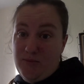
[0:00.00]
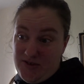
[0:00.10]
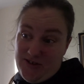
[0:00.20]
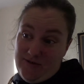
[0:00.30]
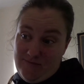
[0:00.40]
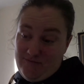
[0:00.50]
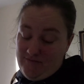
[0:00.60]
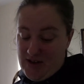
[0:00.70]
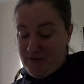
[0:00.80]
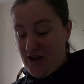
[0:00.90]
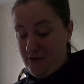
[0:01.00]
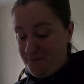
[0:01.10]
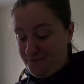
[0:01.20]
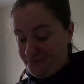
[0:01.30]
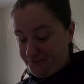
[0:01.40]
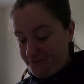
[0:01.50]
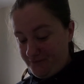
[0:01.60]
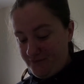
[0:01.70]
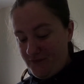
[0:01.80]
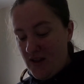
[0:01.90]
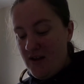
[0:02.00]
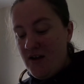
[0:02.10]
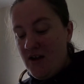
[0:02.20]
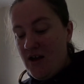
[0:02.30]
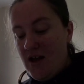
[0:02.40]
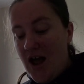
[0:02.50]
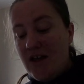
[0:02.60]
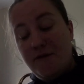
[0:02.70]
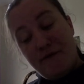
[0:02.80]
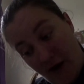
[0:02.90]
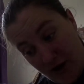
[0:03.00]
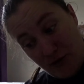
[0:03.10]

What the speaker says: So there we go. And the final